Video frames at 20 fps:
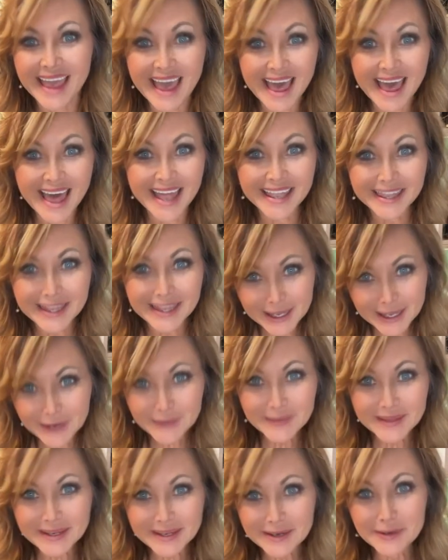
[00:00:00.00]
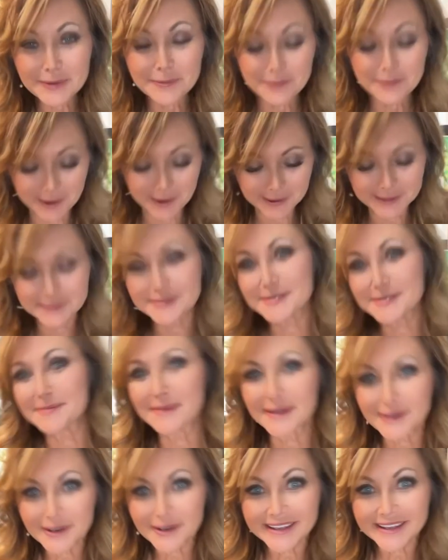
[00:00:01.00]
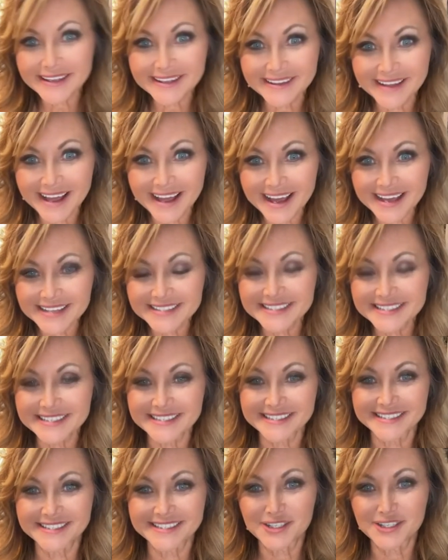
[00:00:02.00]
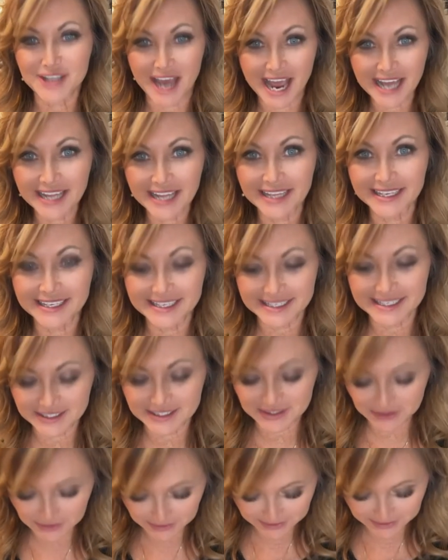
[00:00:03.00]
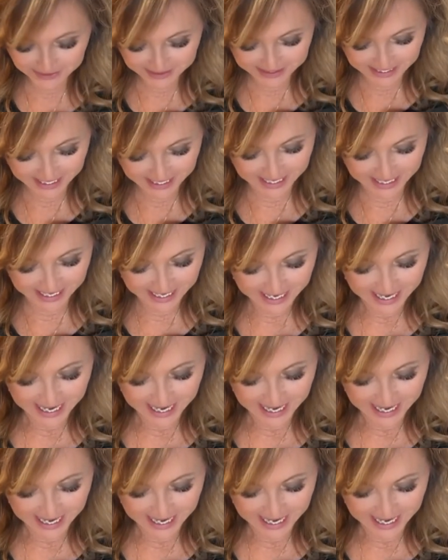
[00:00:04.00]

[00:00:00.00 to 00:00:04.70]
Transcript: Hello there, welcome to my cooking class. It's Jacqueline, it's Thursday,